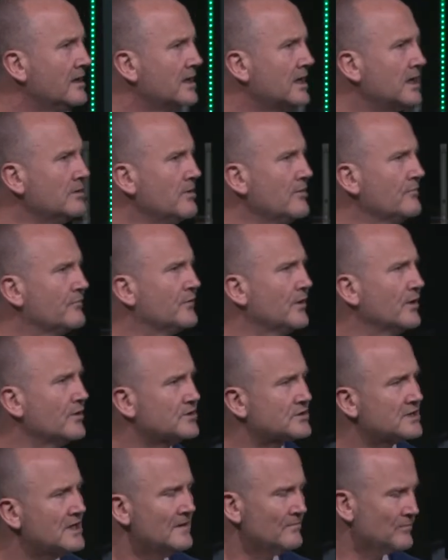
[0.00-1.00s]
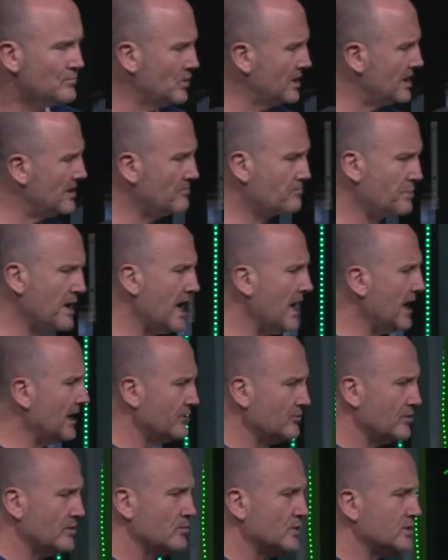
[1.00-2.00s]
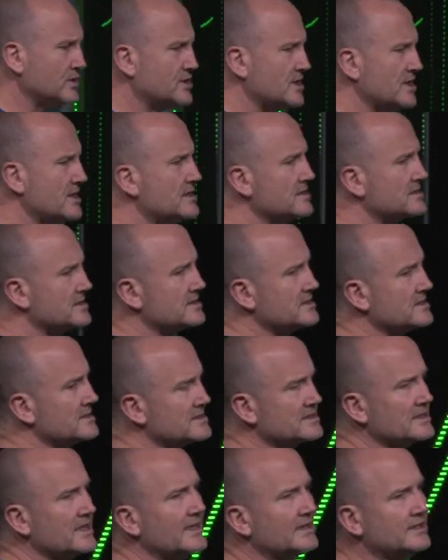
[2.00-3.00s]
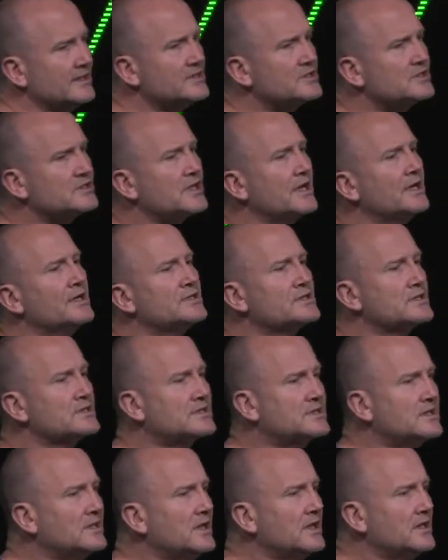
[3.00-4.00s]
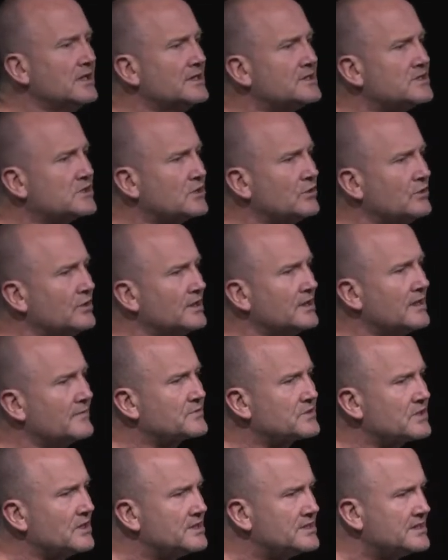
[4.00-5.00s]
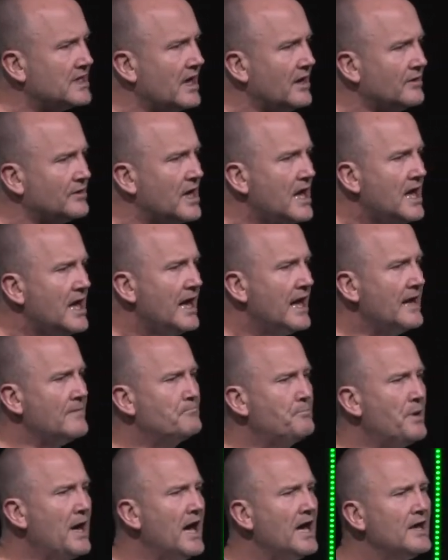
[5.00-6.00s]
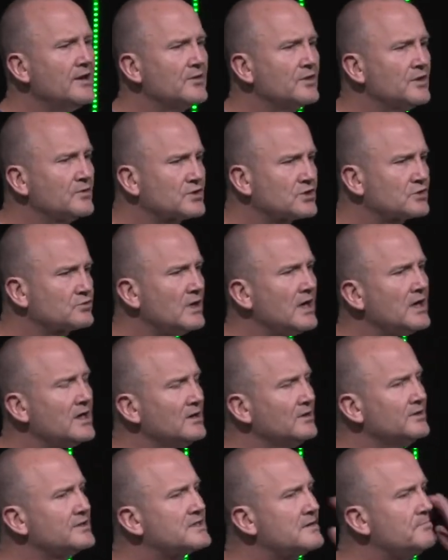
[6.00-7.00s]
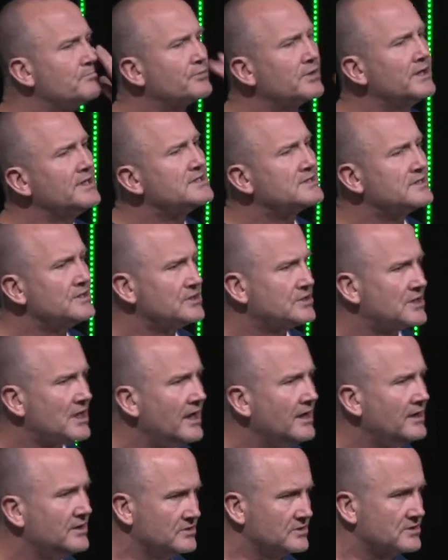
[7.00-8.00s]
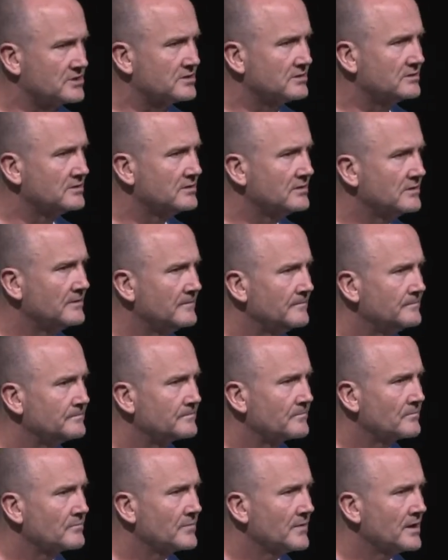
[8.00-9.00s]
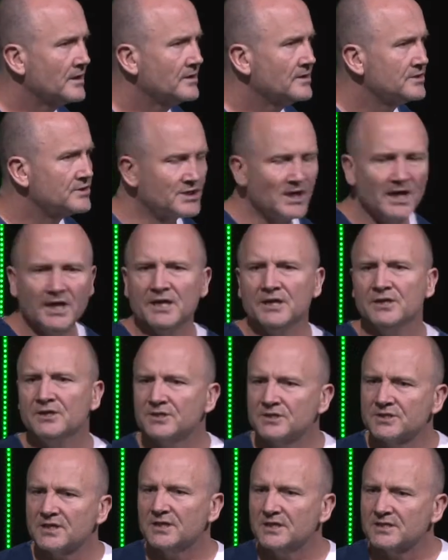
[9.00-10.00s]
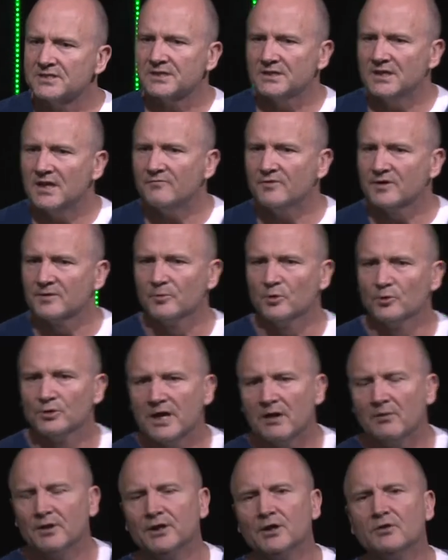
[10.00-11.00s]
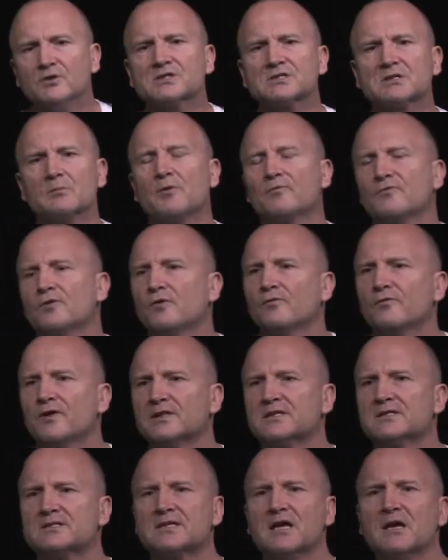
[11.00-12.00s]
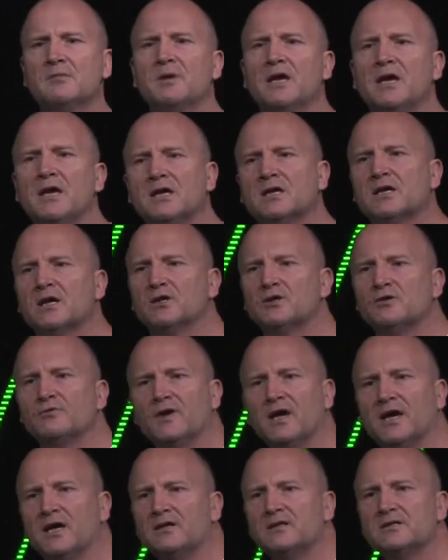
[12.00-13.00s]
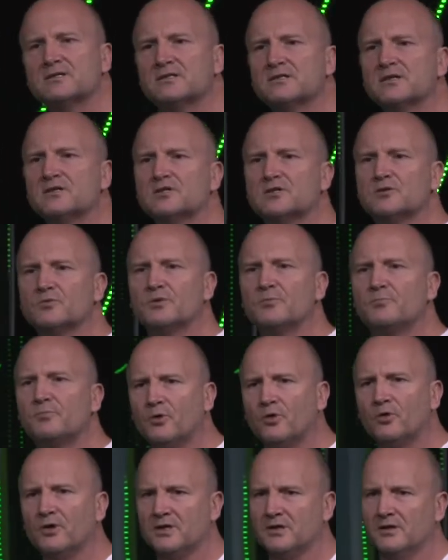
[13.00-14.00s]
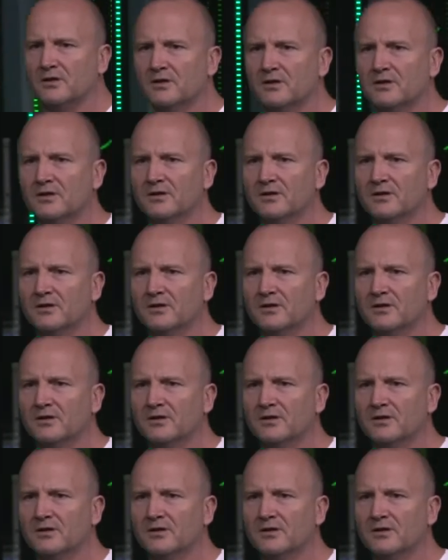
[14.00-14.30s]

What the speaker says: Come on, folks. We're partnering with Jesus and saying, let's change a city and let's turn it upside down. And part of the struggle is embracing change. Change is inevitable. Now, I know some of you have had the same haircut you've had since you were a boy.